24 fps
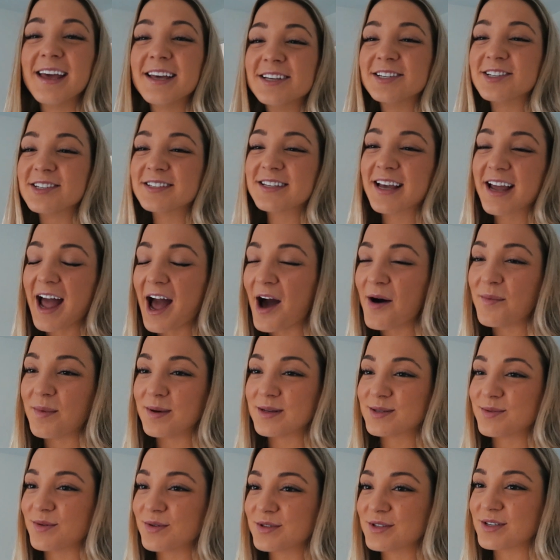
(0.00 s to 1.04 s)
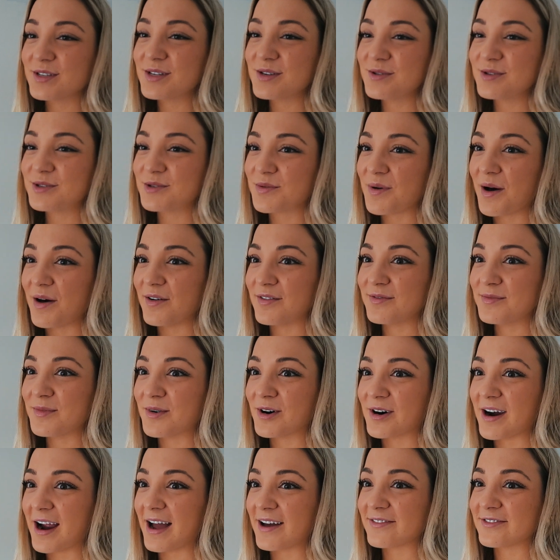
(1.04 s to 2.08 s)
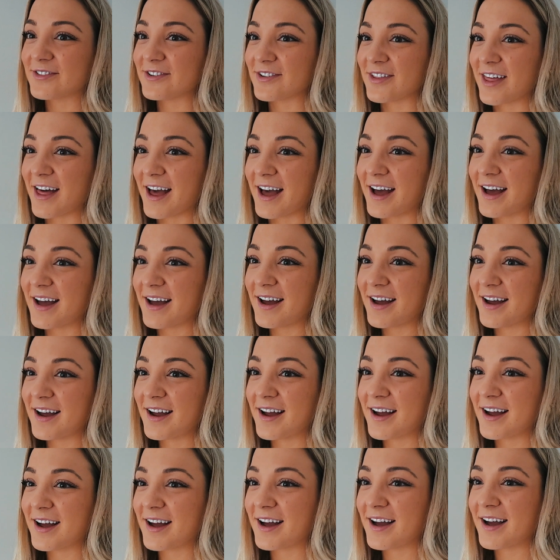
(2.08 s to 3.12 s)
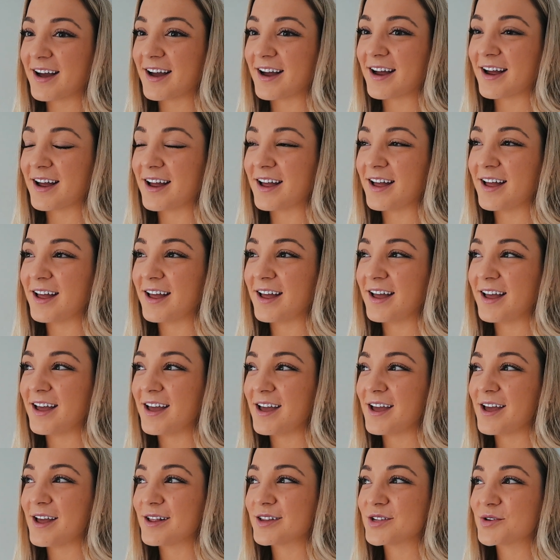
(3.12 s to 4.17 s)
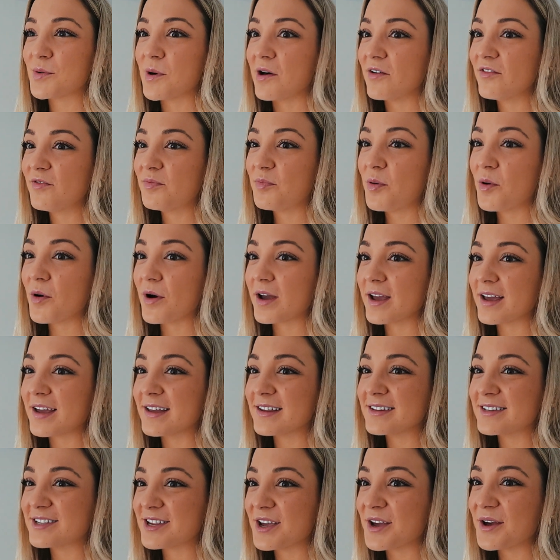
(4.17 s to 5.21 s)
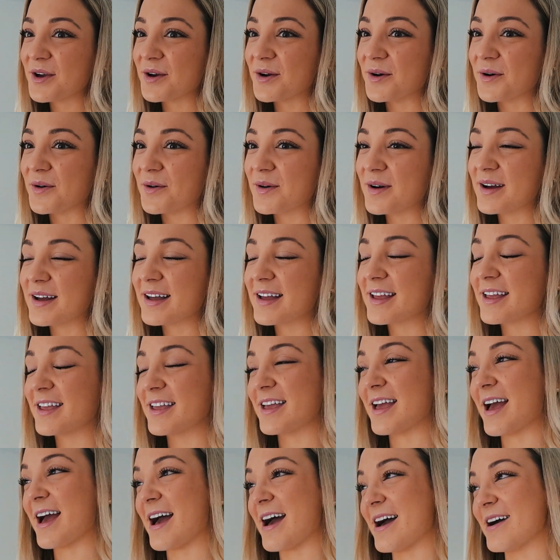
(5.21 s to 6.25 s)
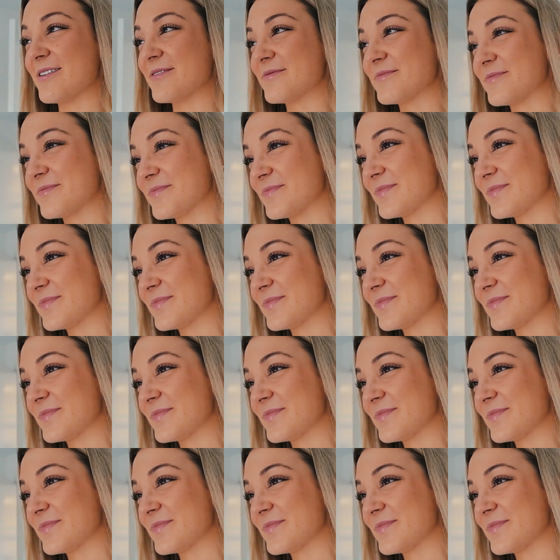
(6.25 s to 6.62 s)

She's like, how am I supposed to do twelve more I after that? I don't know how I was supposed to keep going. twelve point two. Yeah.